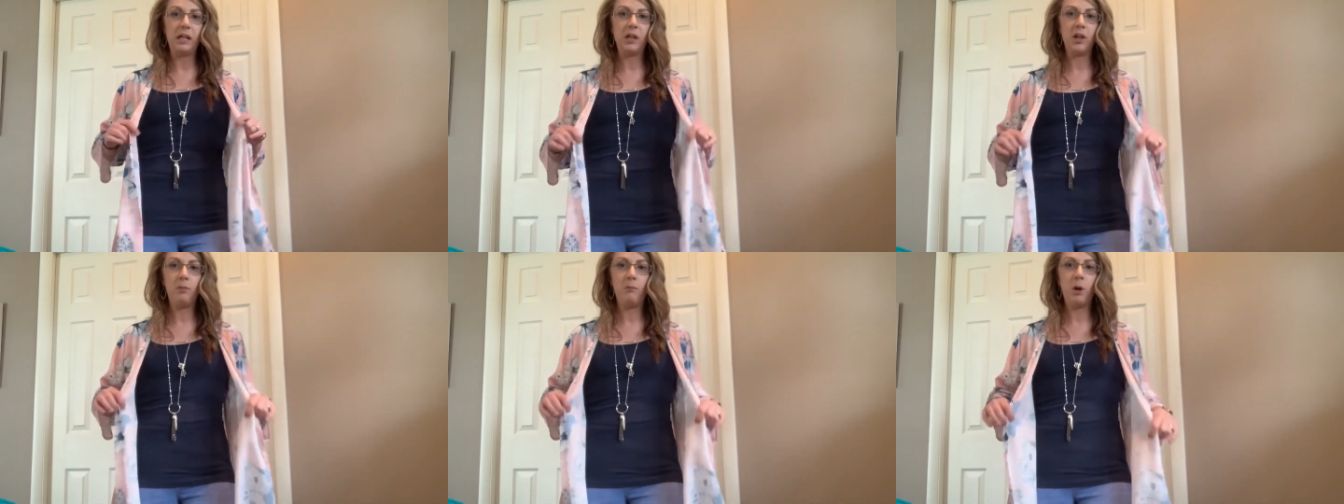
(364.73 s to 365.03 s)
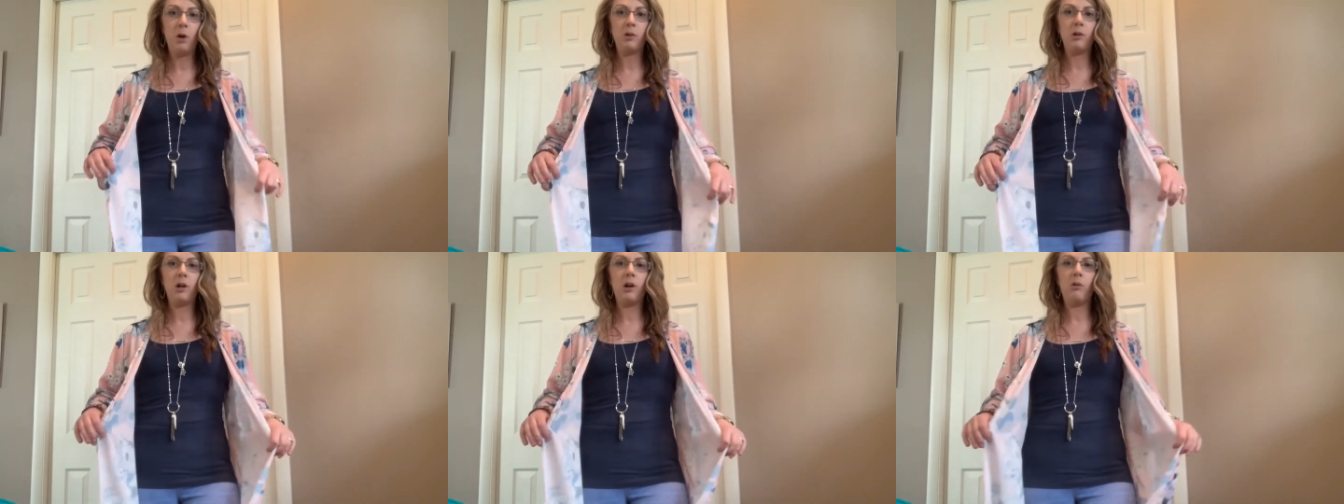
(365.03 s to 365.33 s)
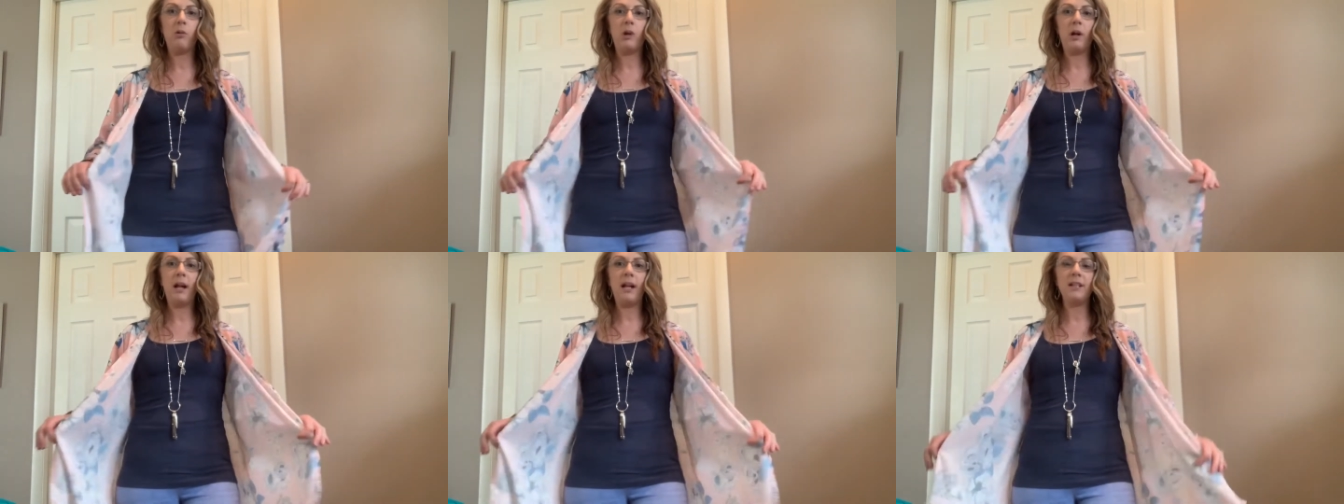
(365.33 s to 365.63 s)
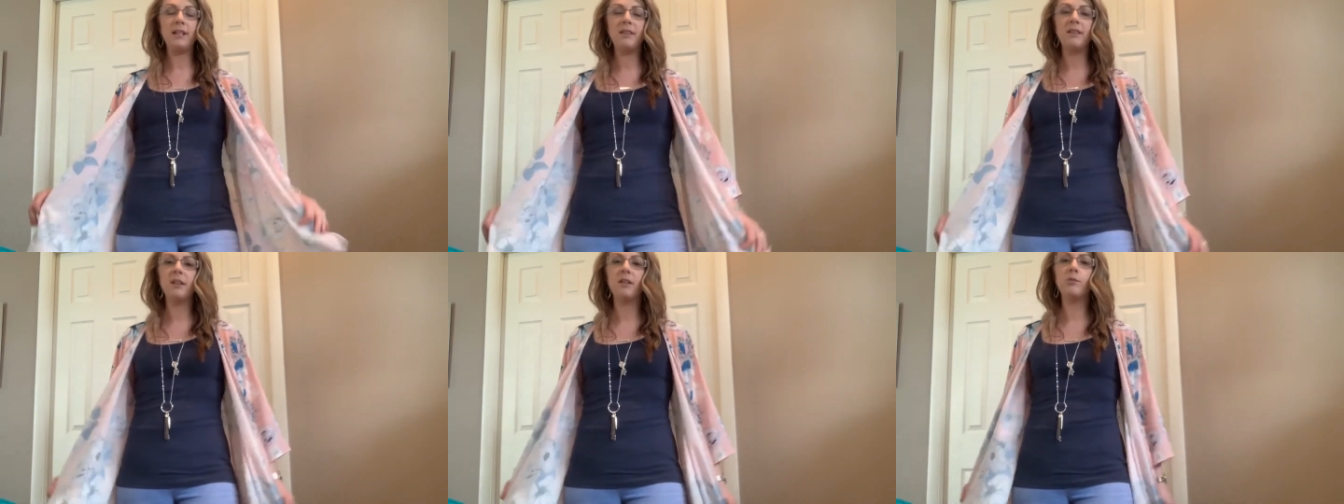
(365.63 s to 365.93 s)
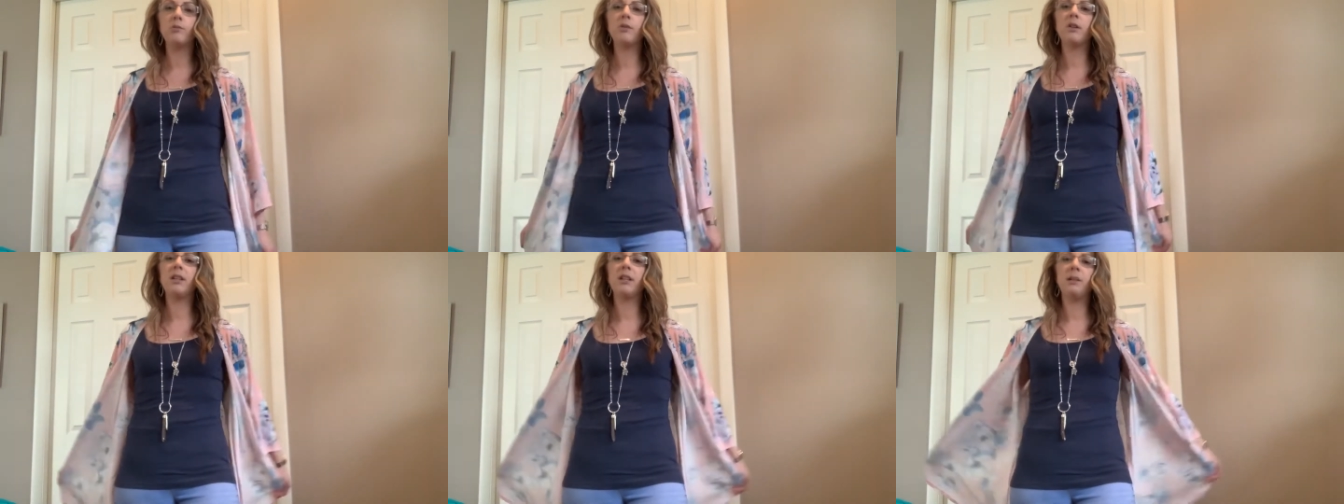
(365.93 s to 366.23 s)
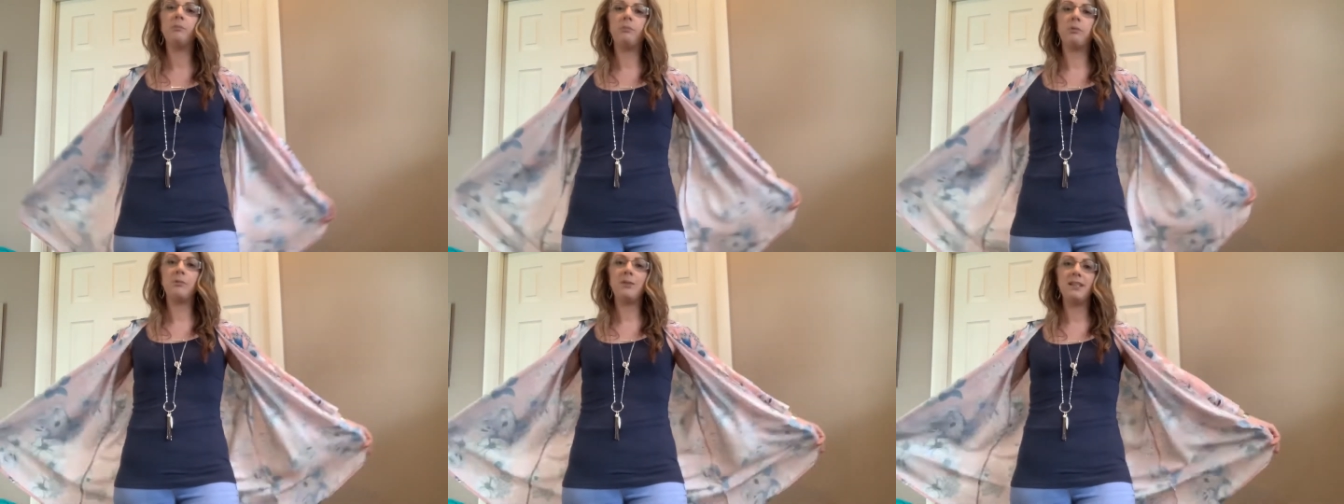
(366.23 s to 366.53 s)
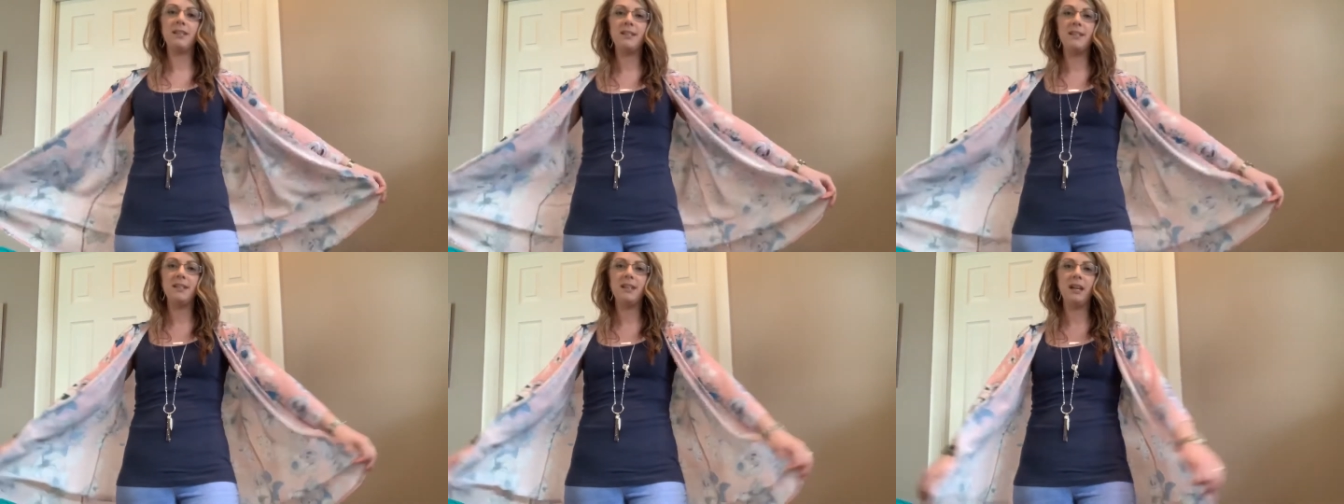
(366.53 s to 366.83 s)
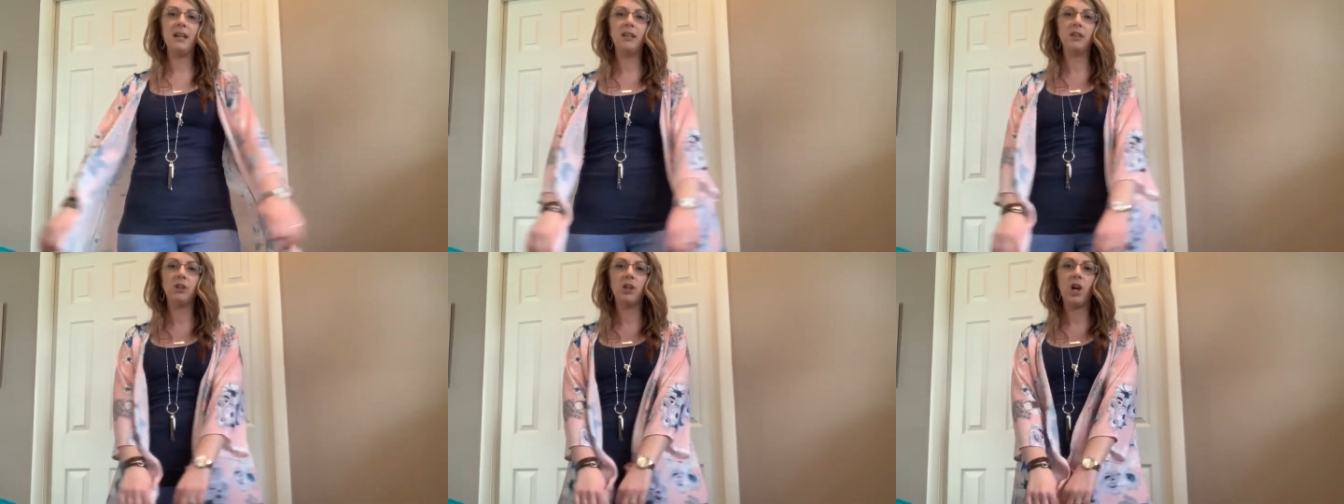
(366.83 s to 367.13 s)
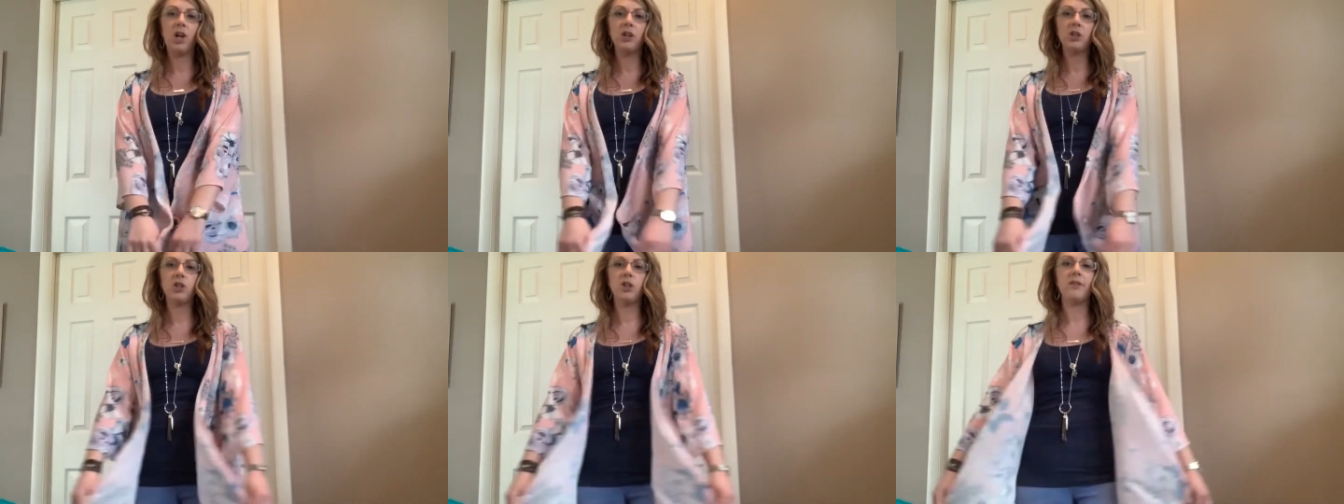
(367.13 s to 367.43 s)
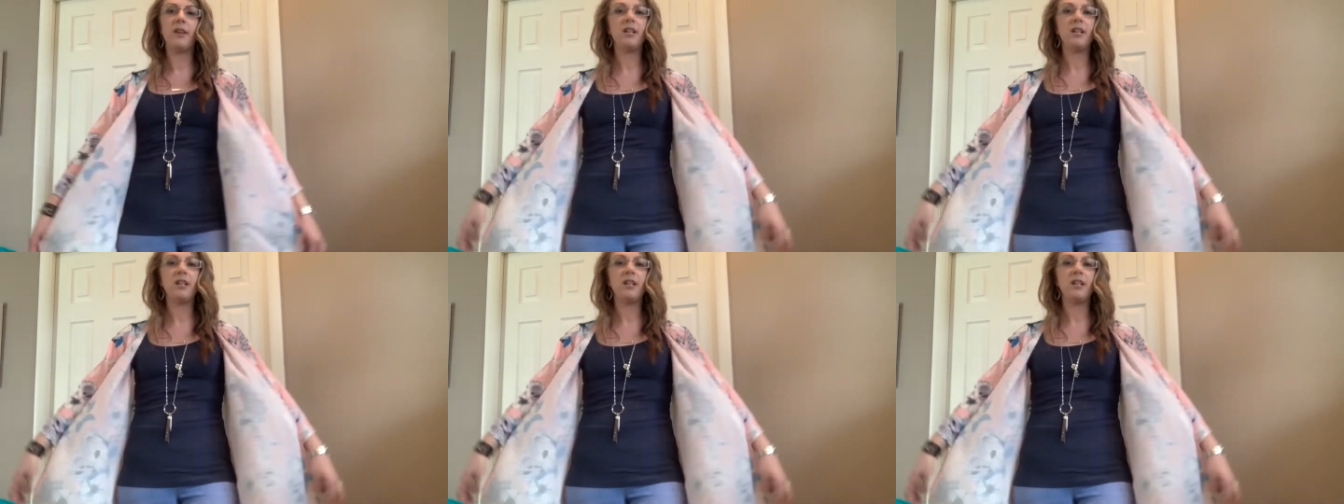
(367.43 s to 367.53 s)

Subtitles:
kimono or anything really breezy and larger,